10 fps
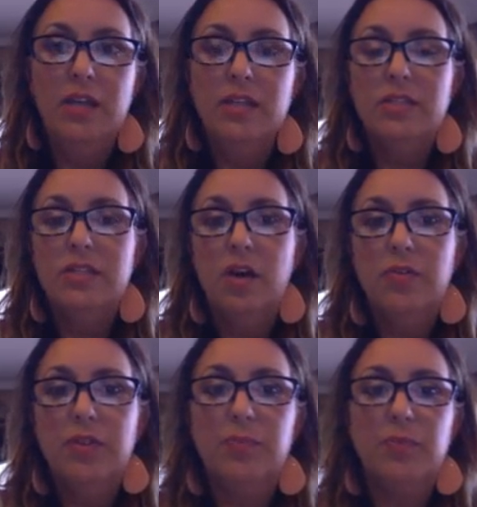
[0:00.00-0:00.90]

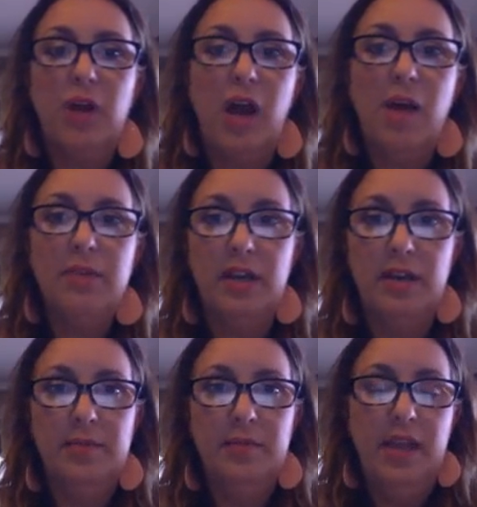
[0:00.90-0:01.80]
So the
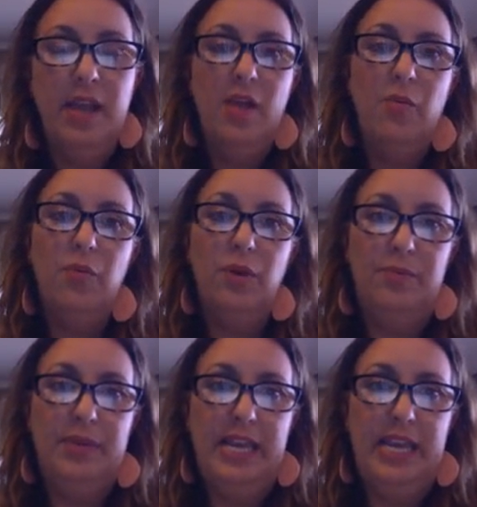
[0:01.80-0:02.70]
problem
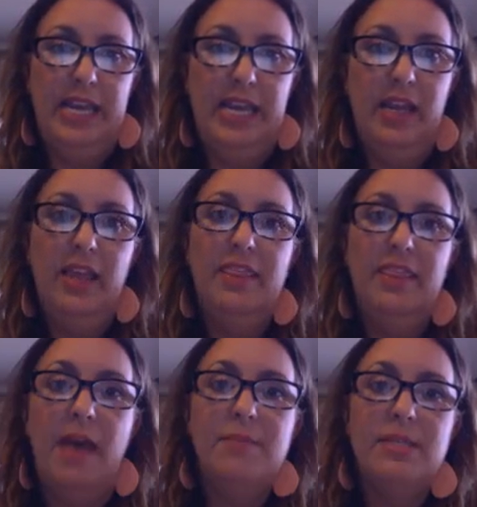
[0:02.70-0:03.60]
would be
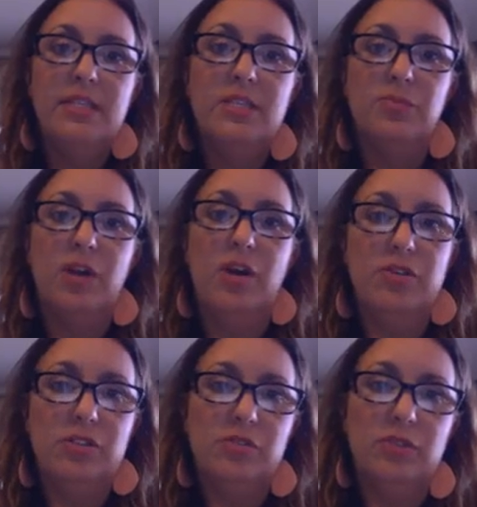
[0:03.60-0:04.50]
that Mrs.
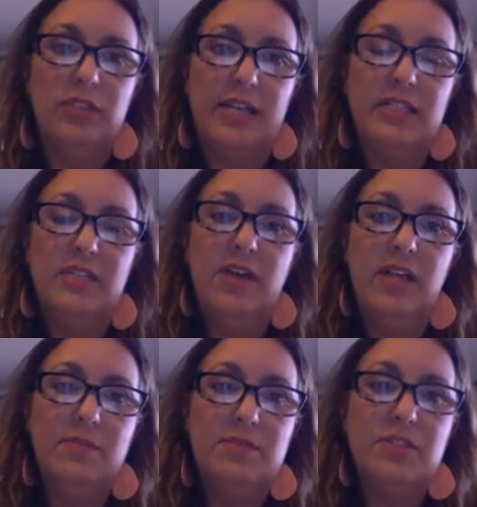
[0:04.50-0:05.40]
Rose would like to
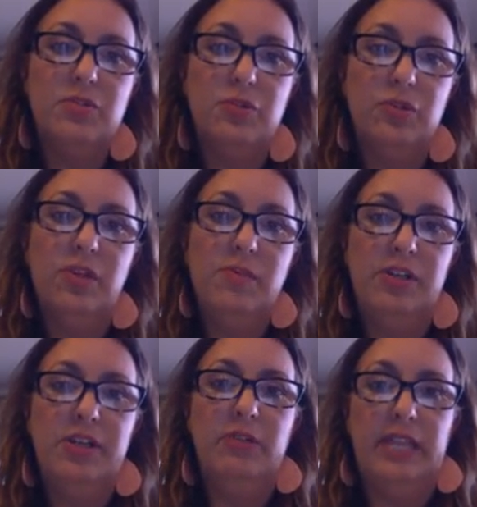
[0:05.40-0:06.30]
develop
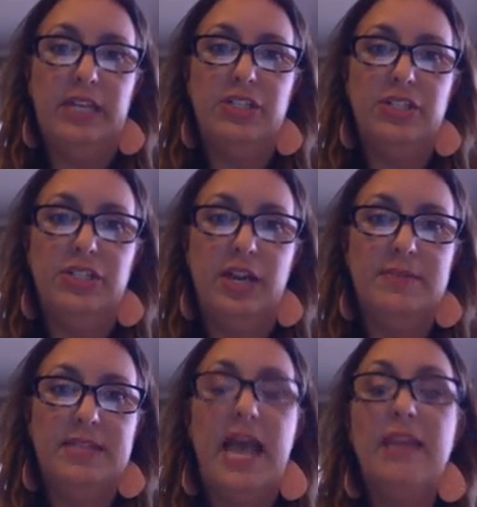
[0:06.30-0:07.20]
school-community
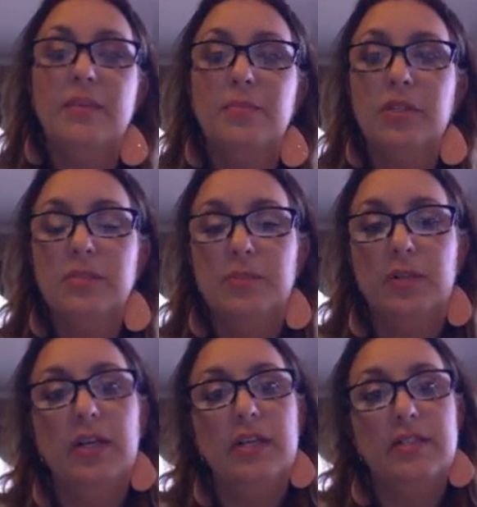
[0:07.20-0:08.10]
relationships, and the
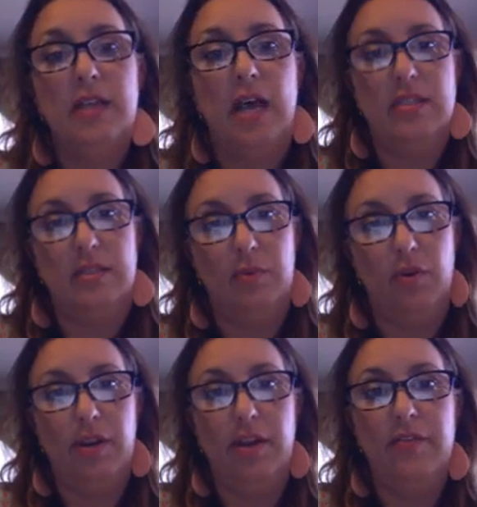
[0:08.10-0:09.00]
principal is not
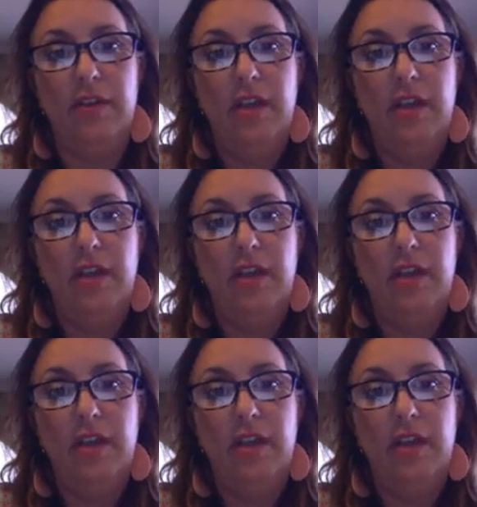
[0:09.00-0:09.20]
supportive.